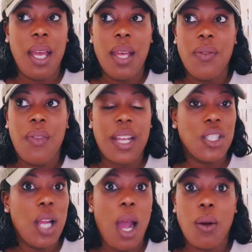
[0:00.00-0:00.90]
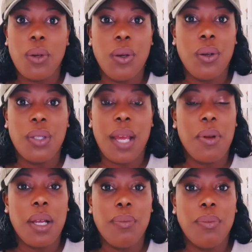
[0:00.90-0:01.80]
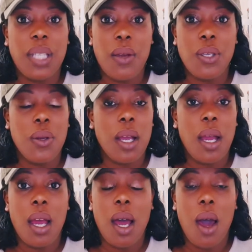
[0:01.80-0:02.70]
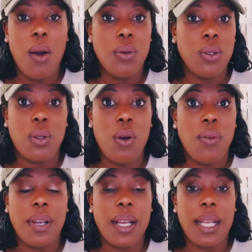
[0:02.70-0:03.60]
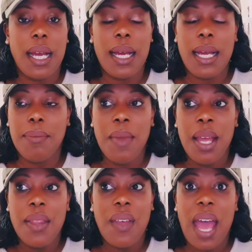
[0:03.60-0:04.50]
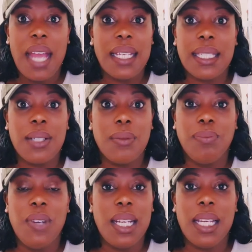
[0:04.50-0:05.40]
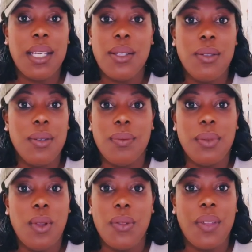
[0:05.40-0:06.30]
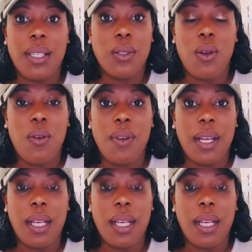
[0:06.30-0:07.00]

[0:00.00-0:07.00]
their childhood. They will tell you a whole story that is really not their story.